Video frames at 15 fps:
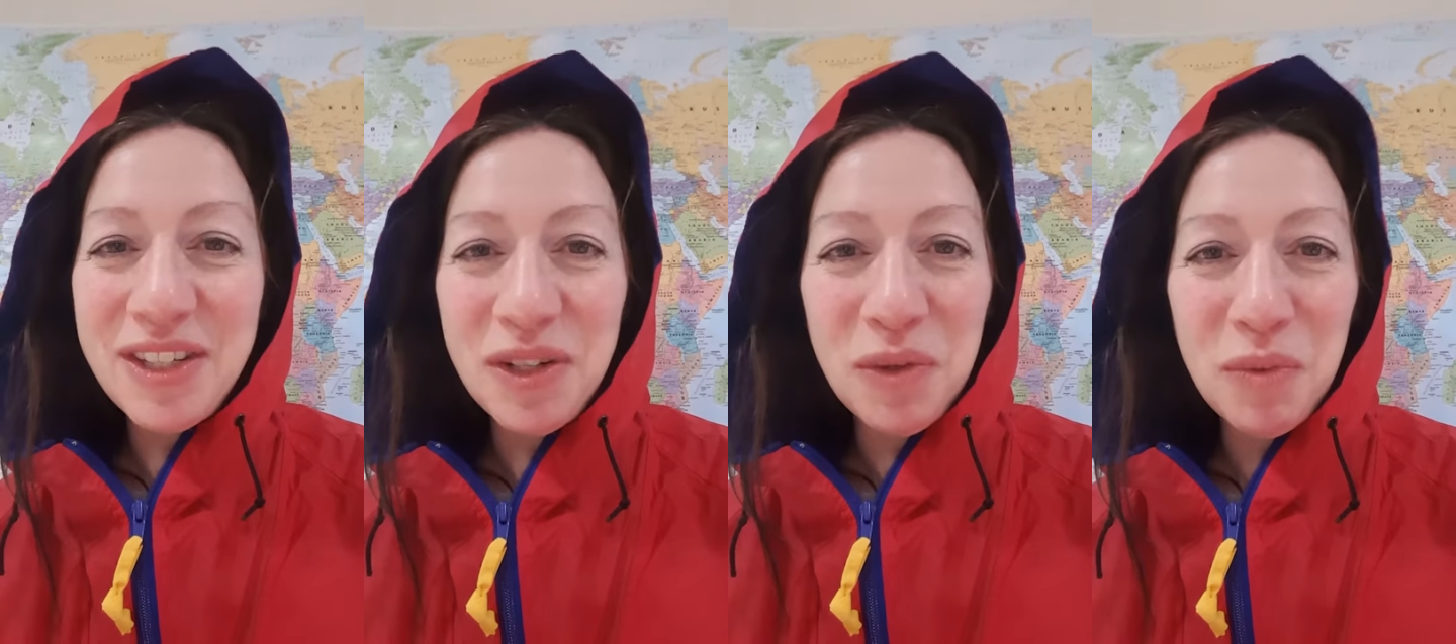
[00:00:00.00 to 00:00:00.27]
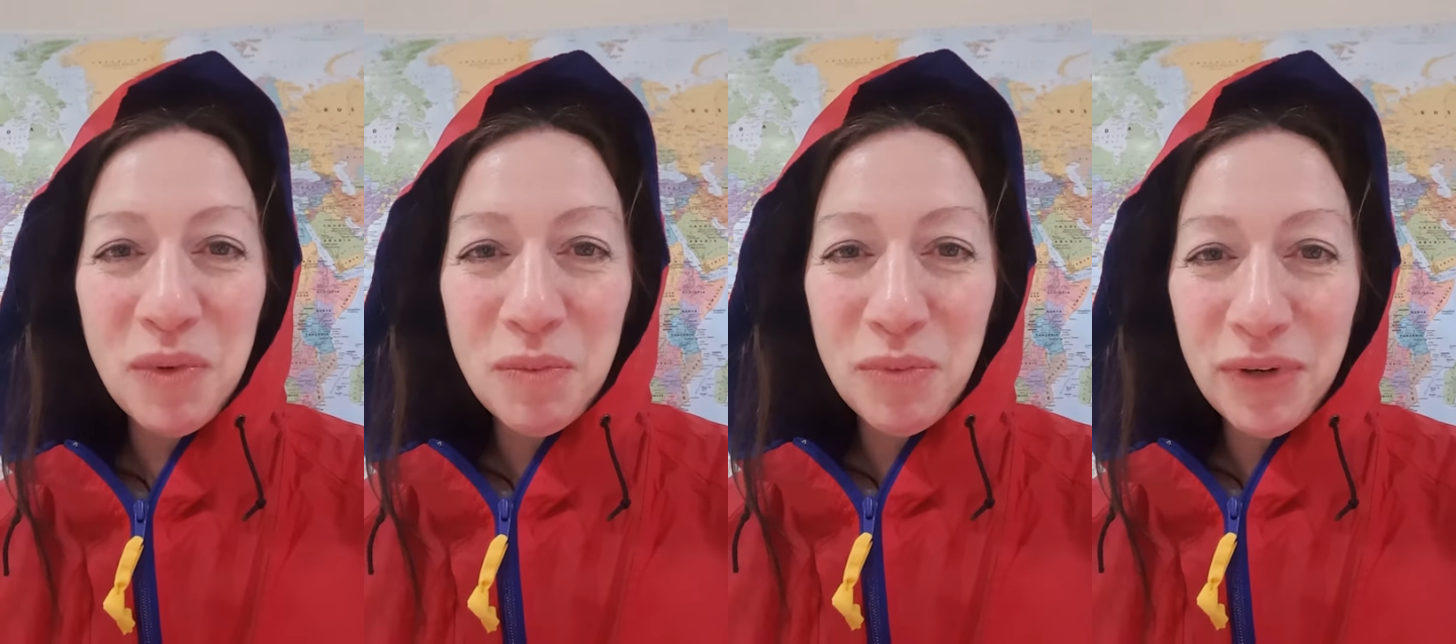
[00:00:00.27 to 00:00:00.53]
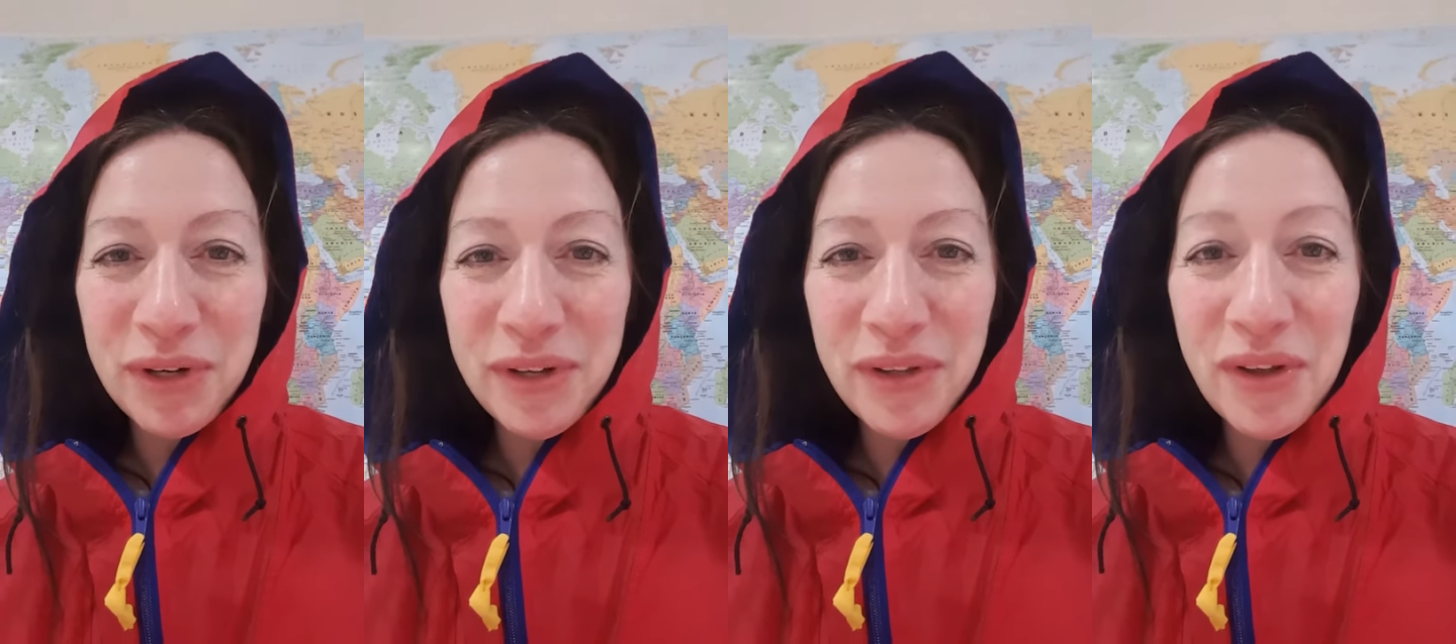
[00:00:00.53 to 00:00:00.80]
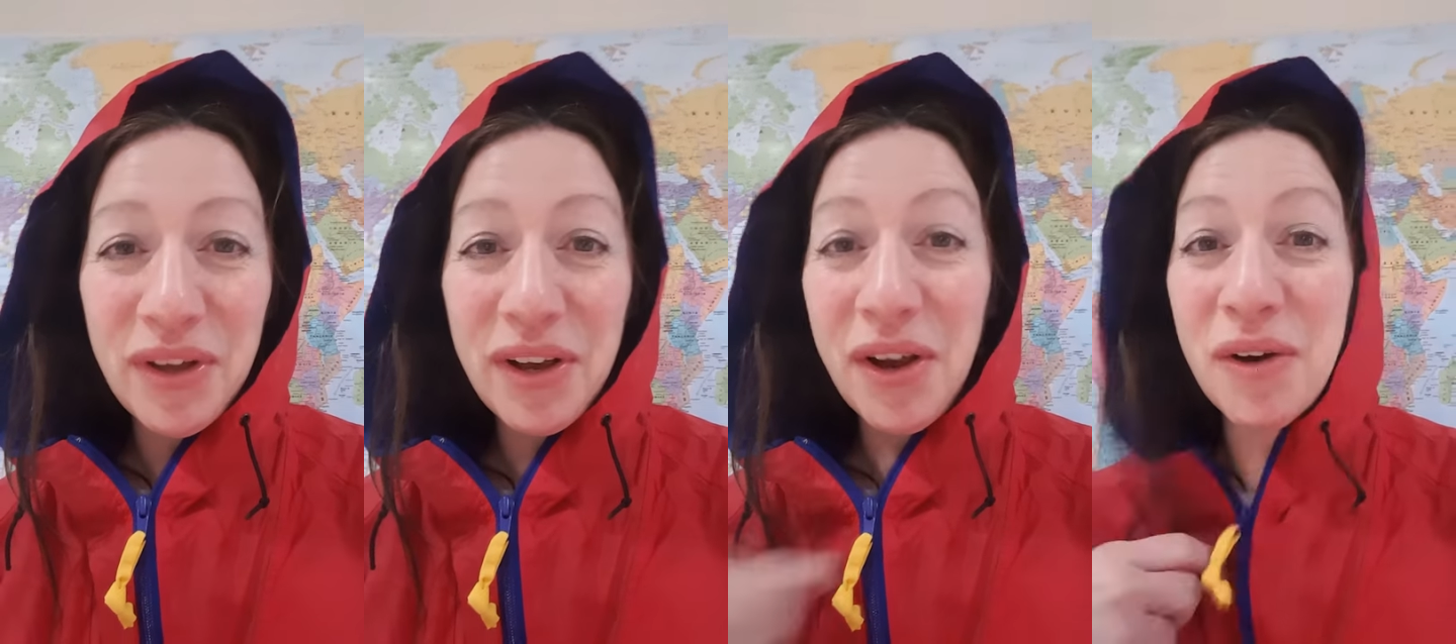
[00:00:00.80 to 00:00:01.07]
to bring
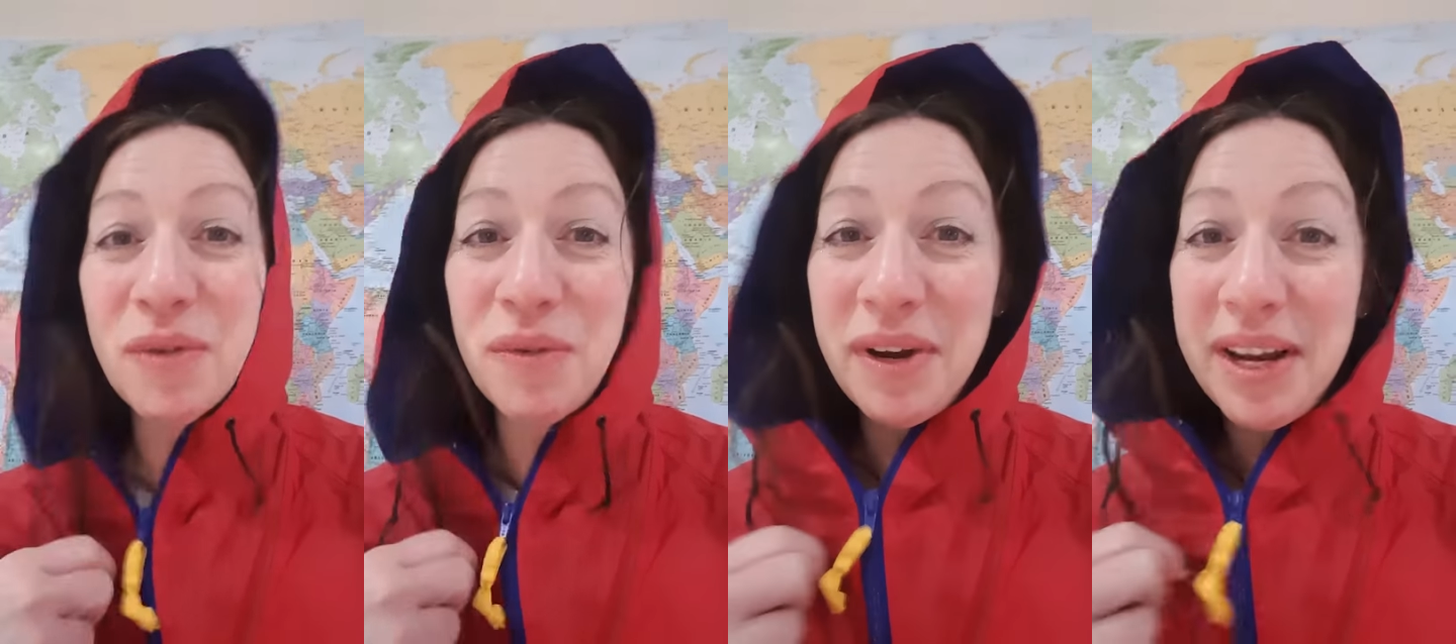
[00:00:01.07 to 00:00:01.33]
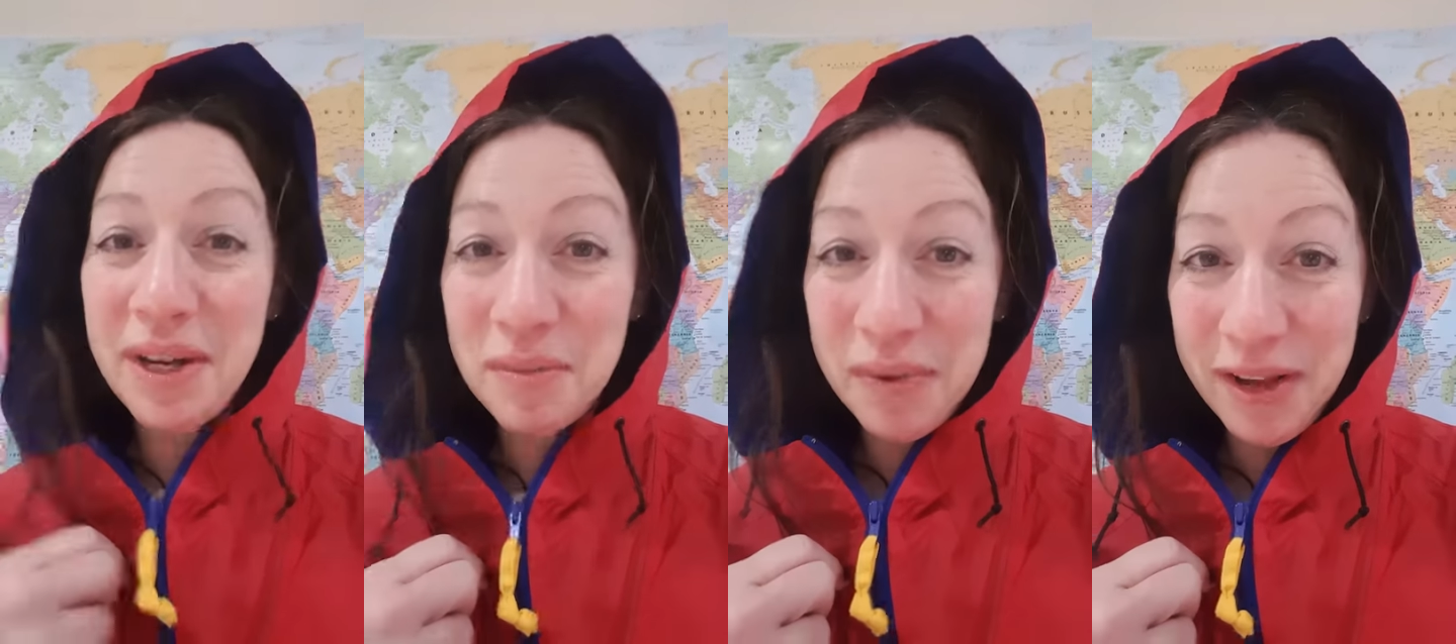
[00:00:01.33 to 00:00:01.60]
along a rain